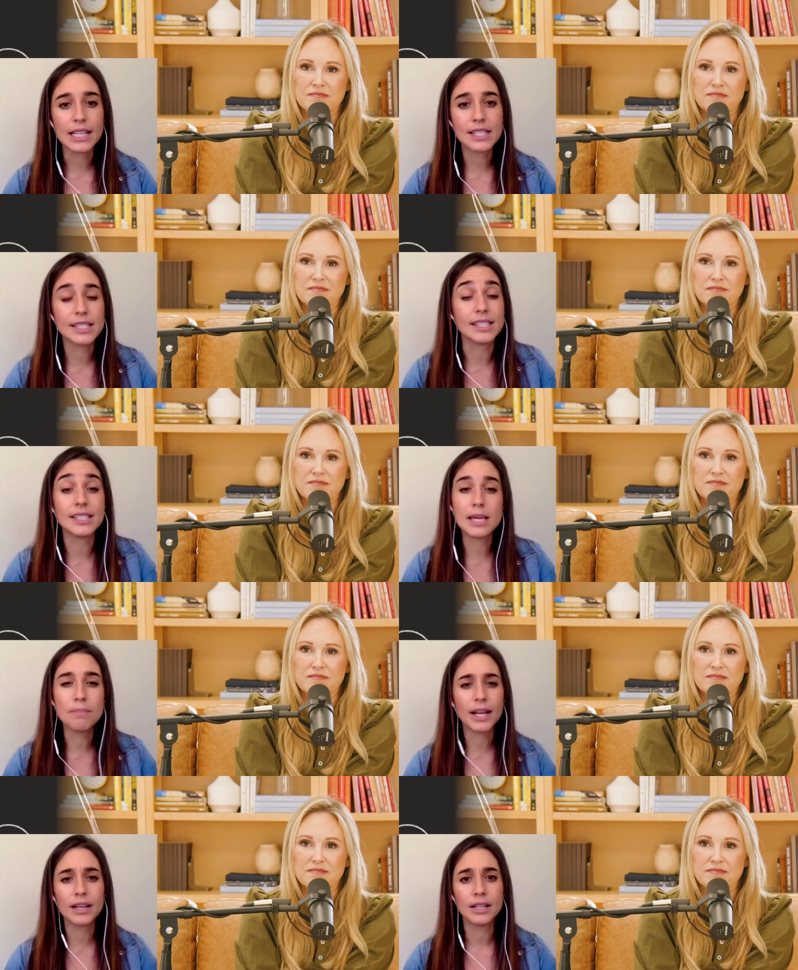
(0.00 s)
Speaker 1: gets to
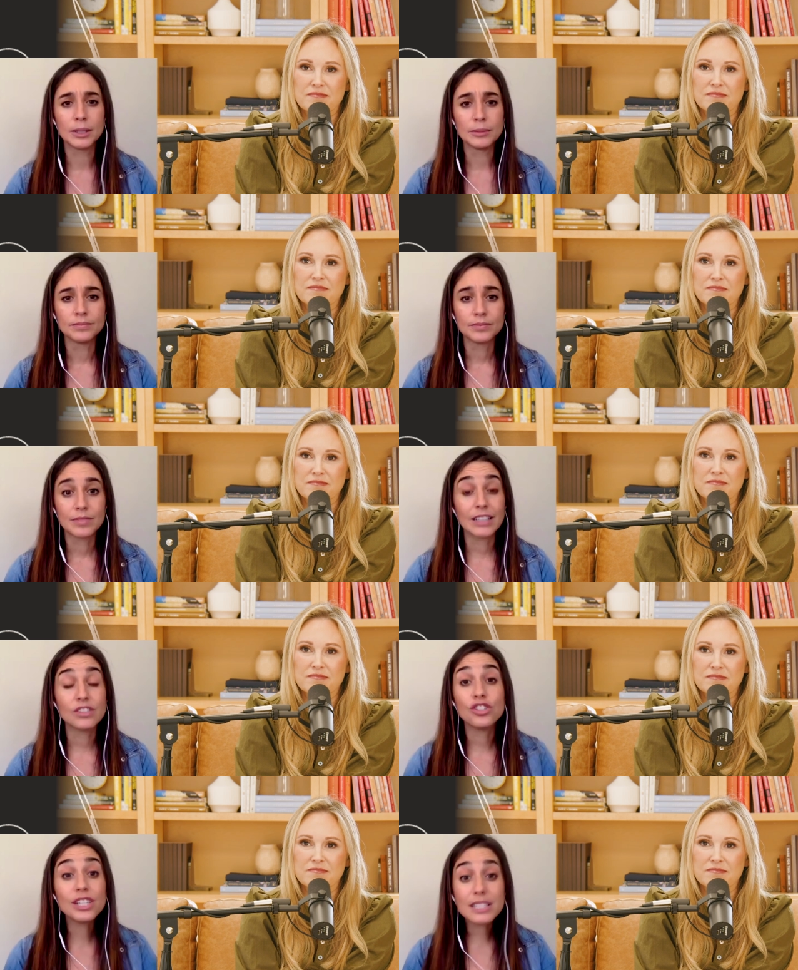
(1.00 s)
see, but
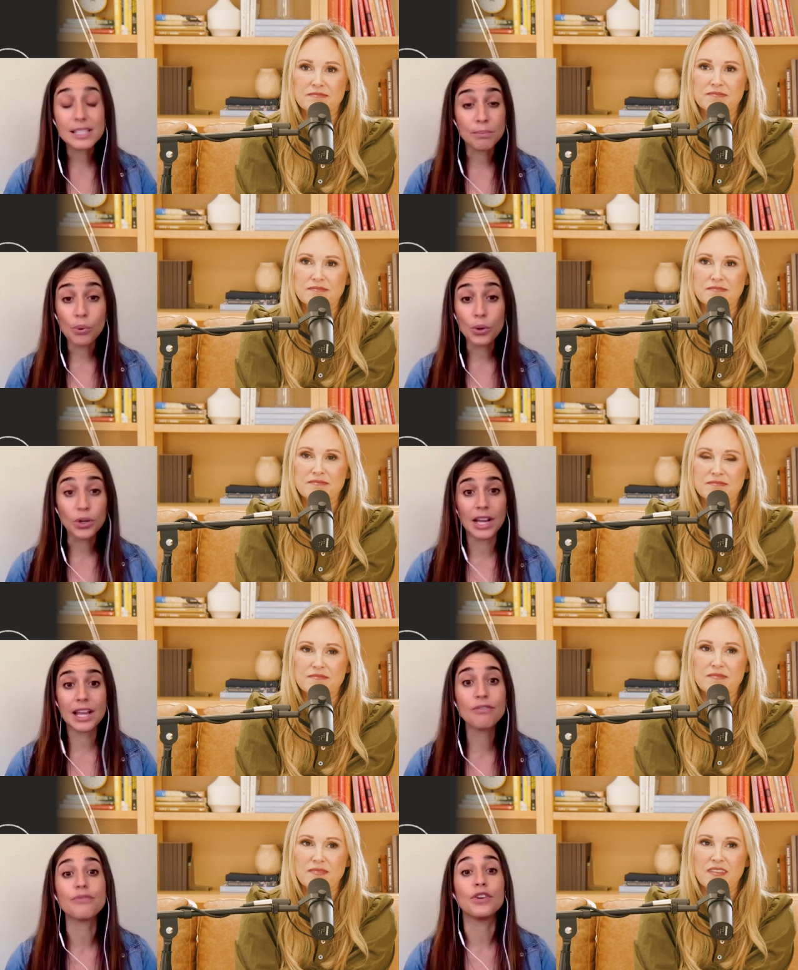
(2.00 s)
it's just as important,
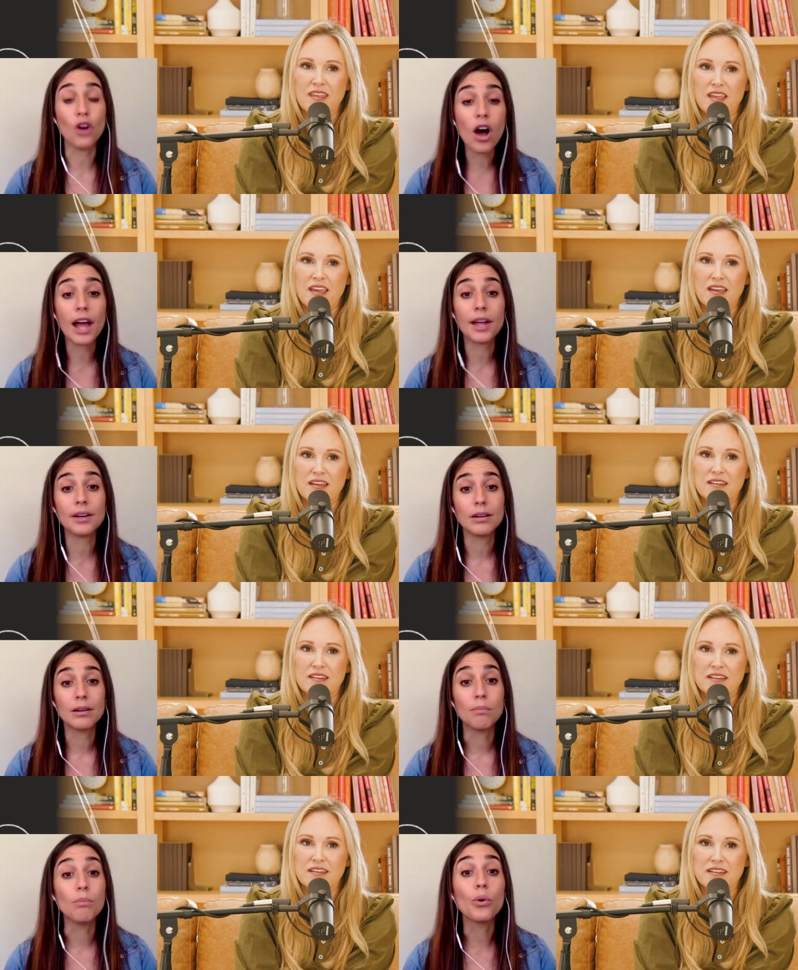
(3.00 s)
if not
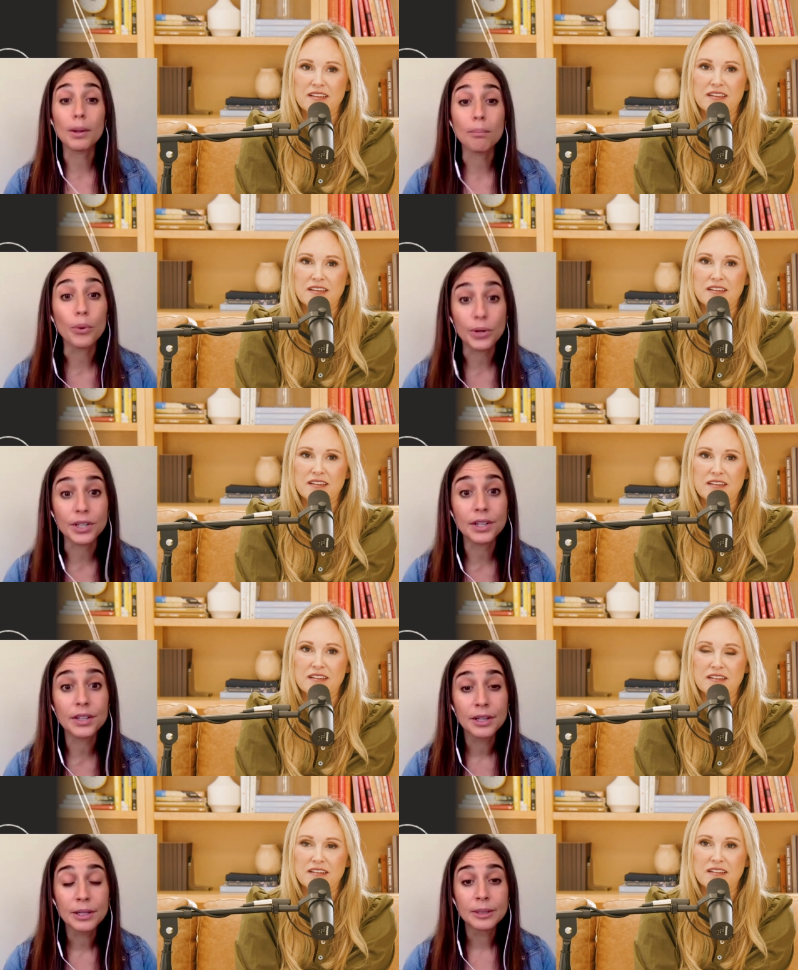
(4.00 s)
more important.
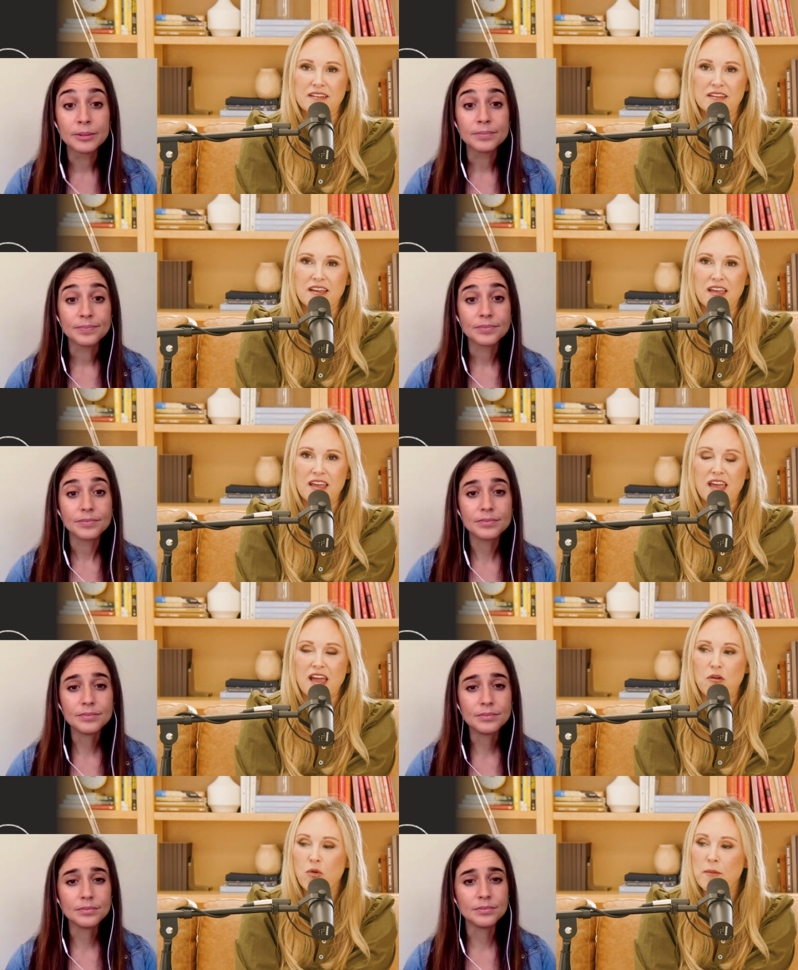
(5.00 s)

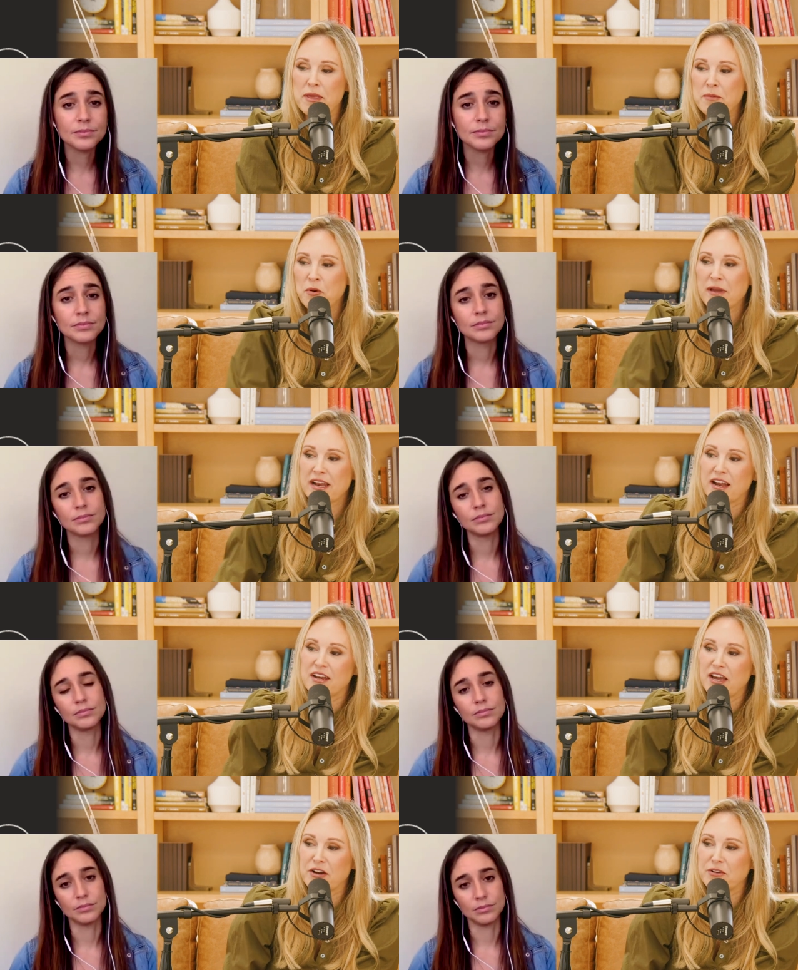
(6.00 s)
Speaker 2: What people may
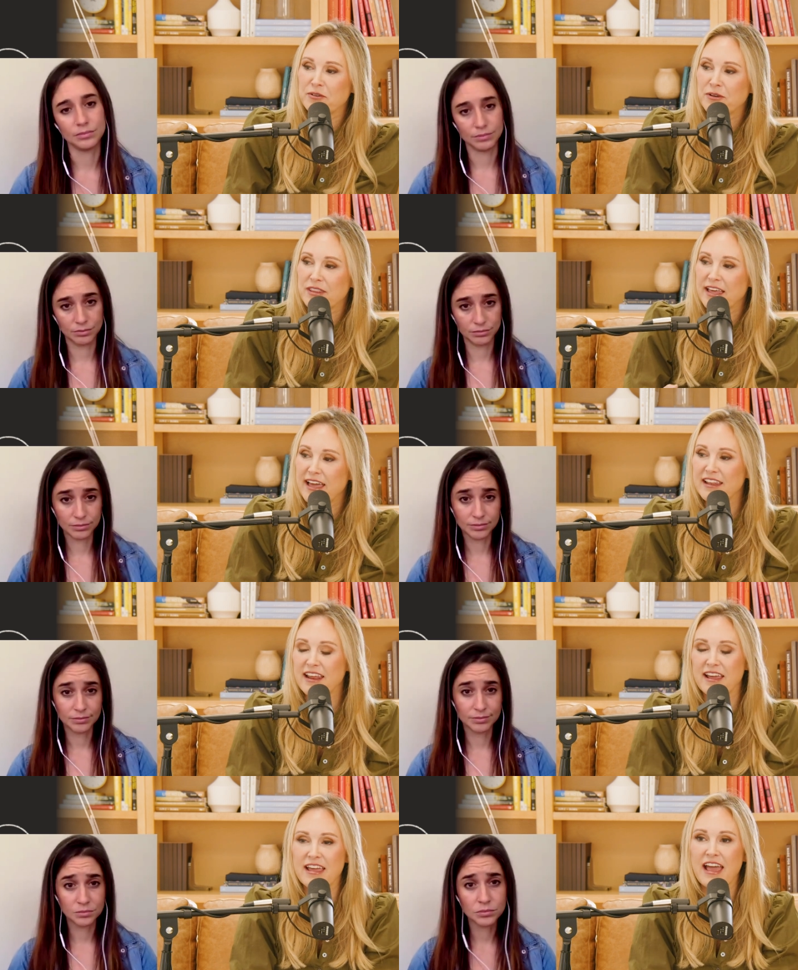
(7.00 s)
not know
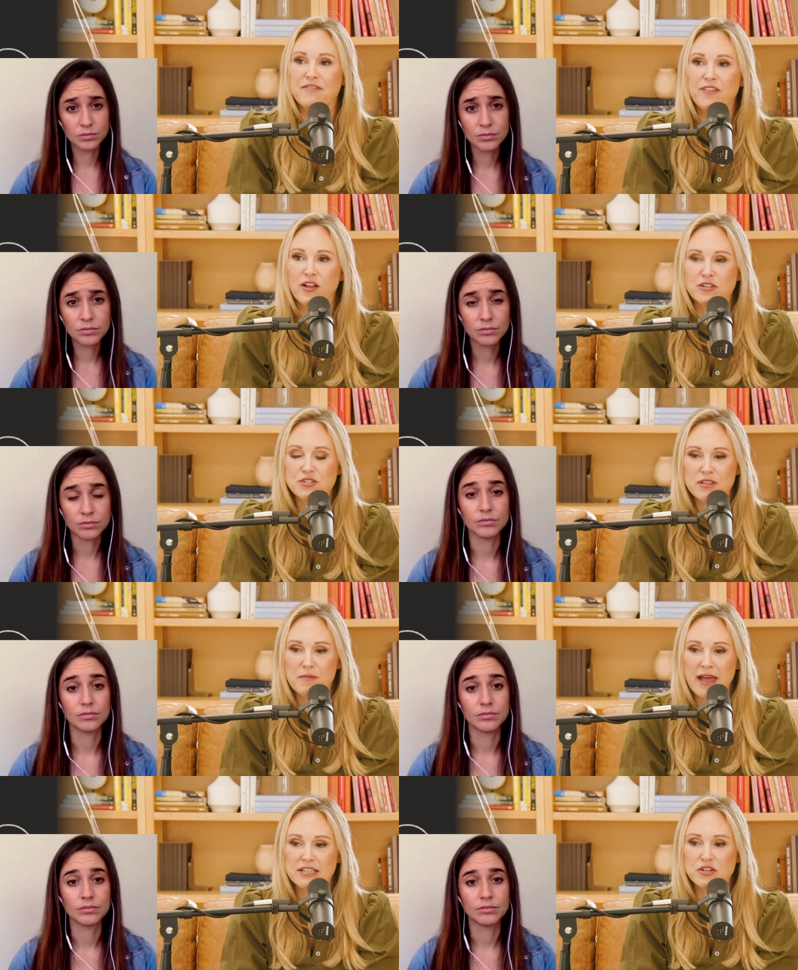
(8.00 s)
that have followed you
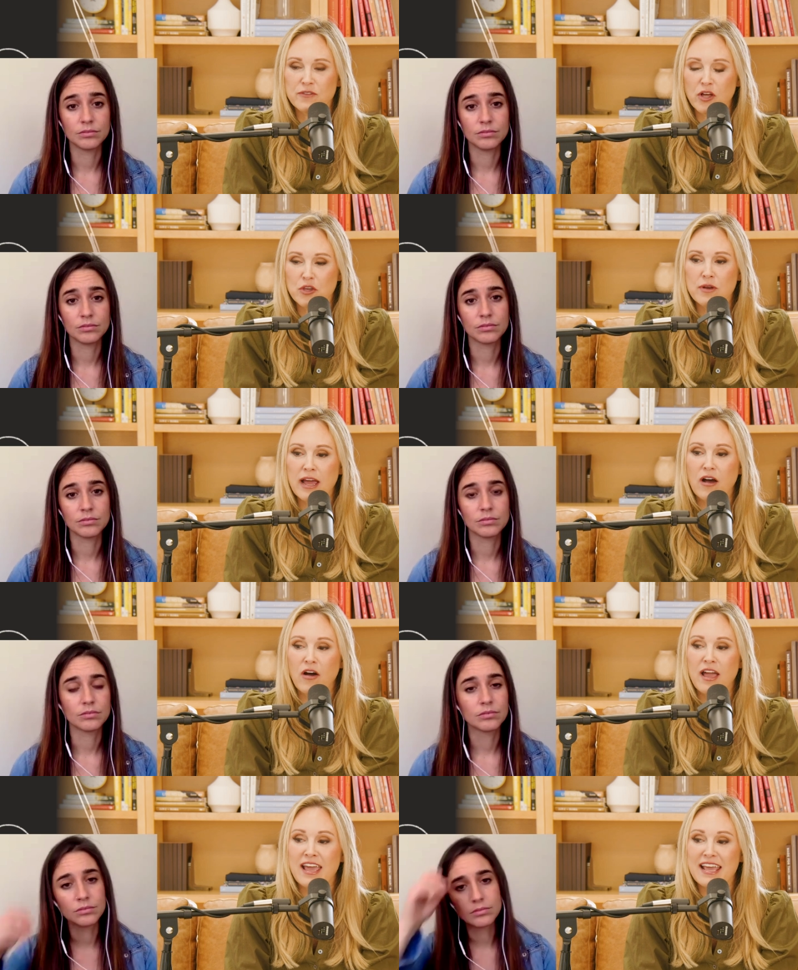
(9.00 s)
in the past or follow you
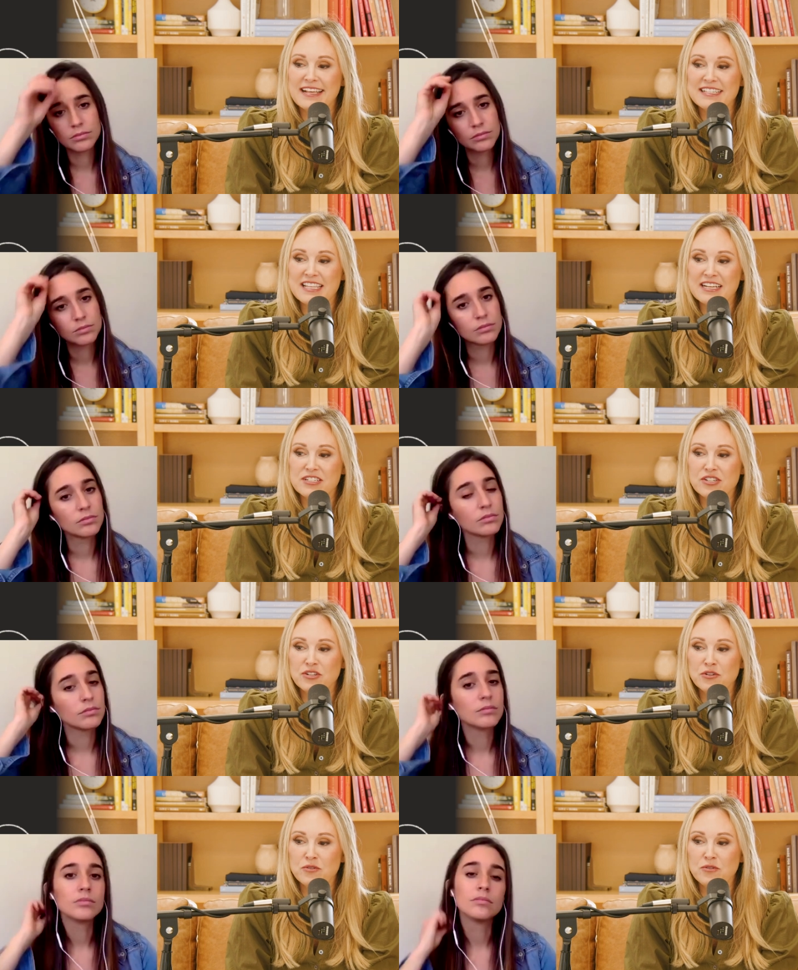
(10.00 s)
now is that
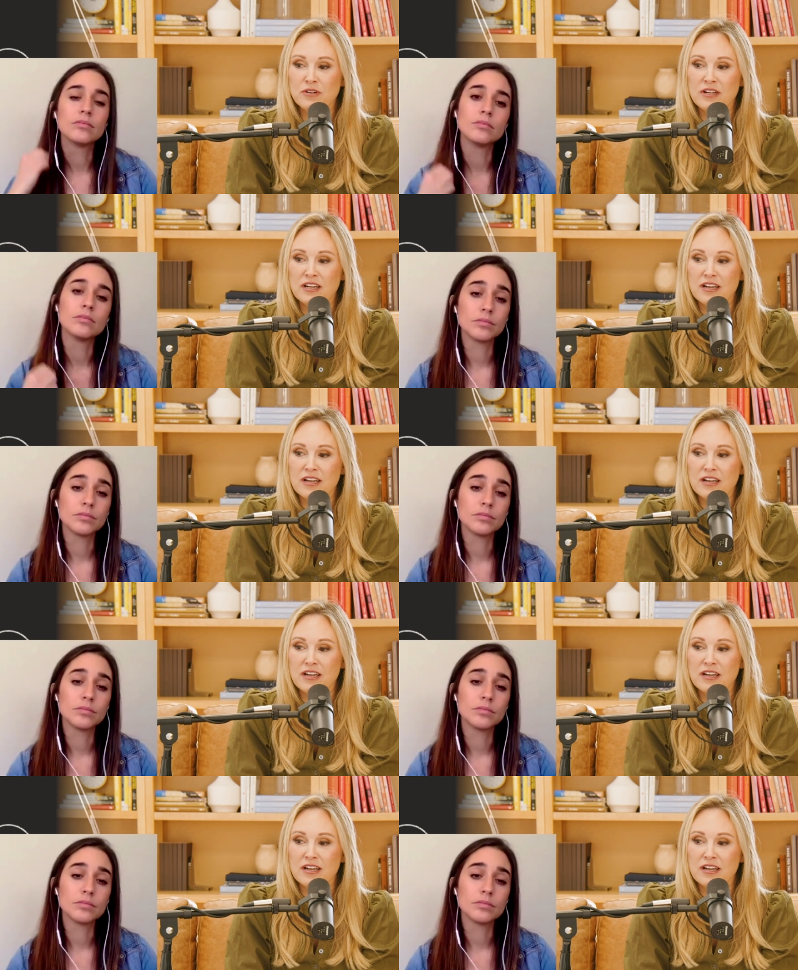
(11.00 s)
you